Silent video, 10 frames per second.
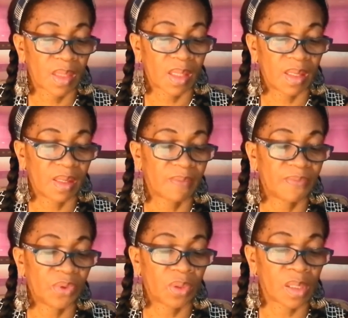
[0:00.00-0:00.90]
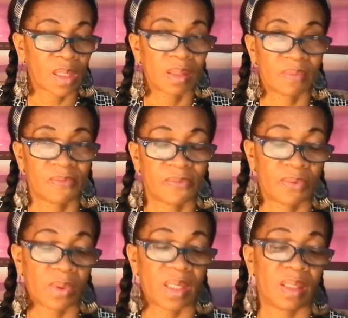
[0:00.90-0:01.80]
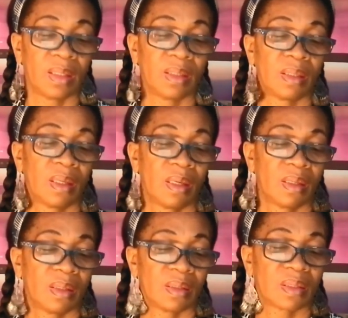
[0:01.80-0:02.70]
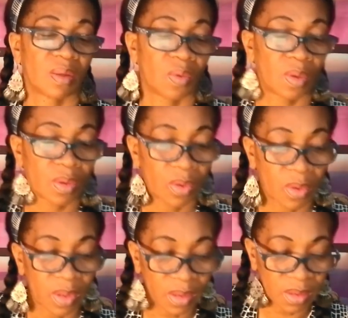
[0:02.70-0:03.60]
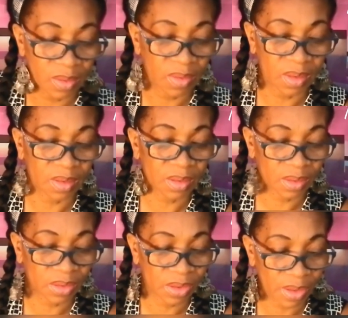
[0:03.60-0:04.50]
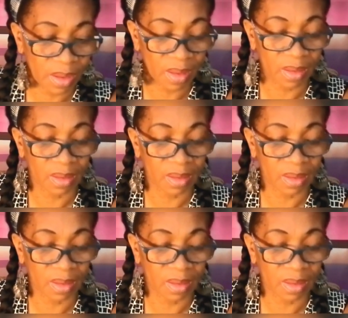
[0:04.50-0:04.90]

if you are under 40. So according to this chart,